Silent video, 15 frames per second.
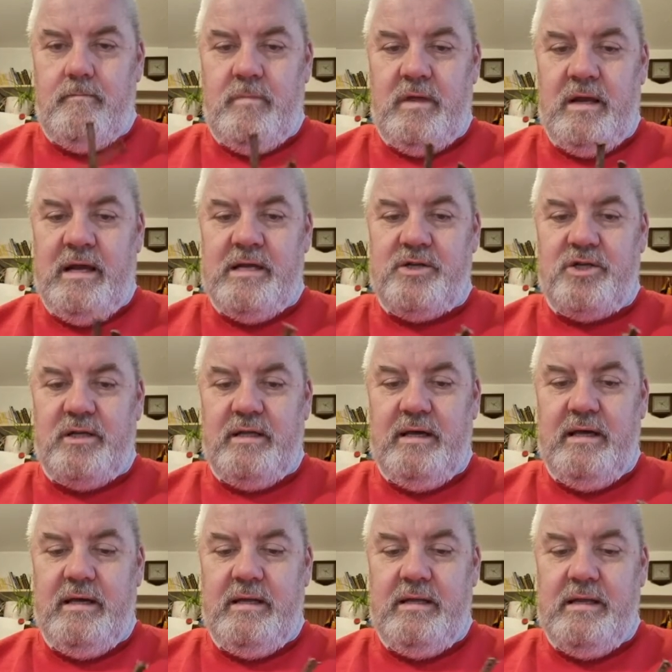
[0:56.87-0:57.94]
They're
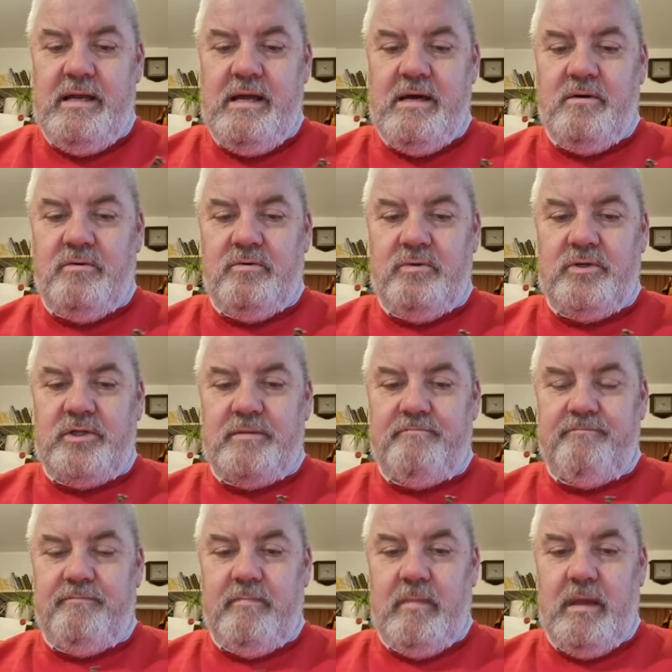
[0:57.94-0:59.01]
actually nails.
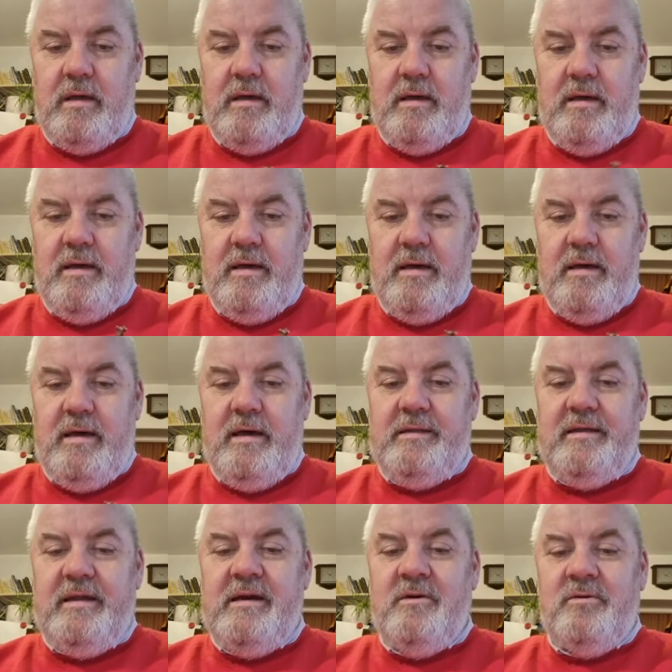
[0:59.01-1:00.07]
And
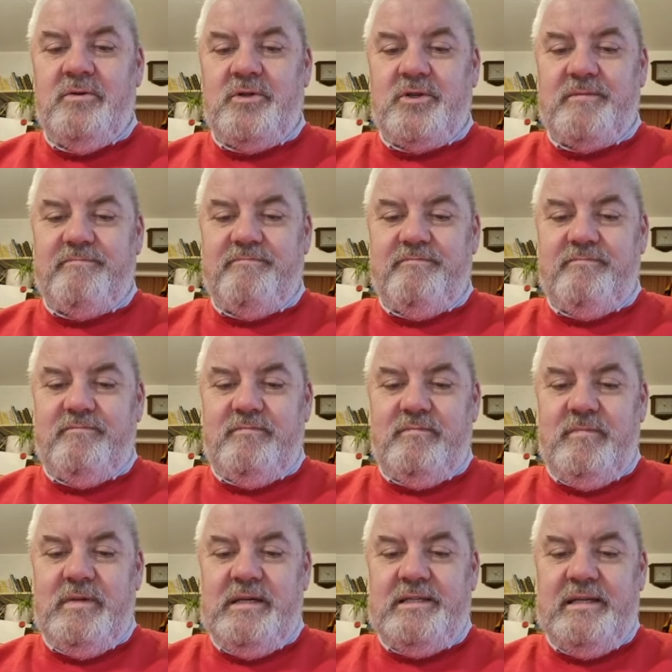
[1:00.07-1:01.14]

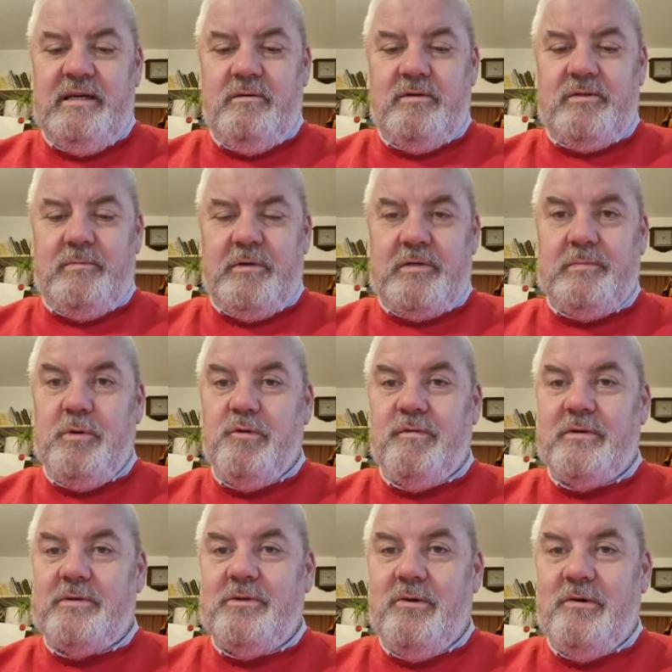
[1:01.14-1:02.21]
these nails must be
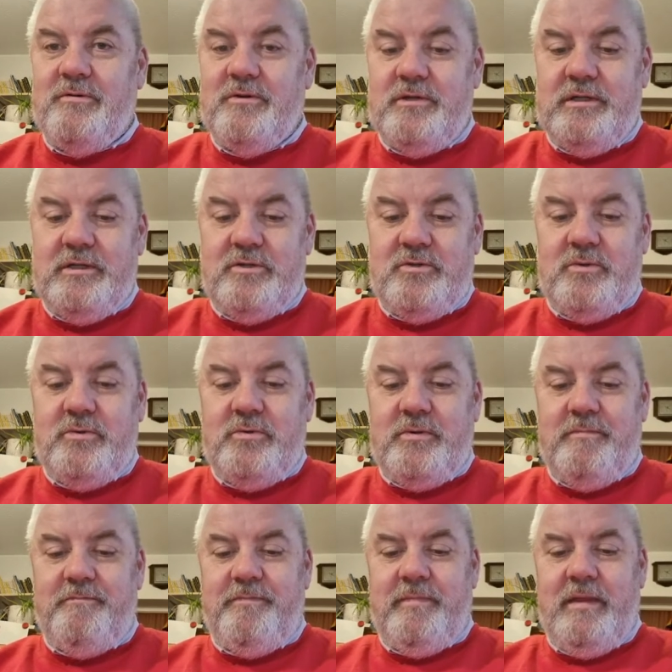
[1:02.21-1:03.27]
over 200 years
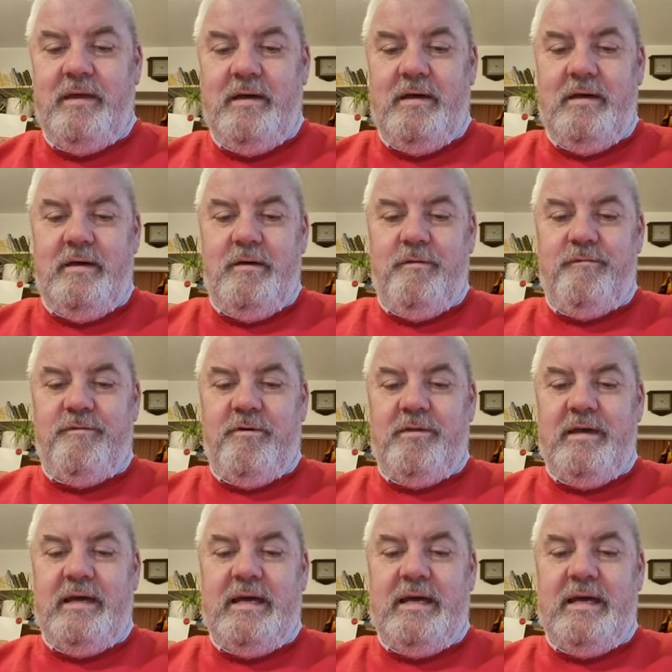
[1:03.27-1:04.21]
old, for they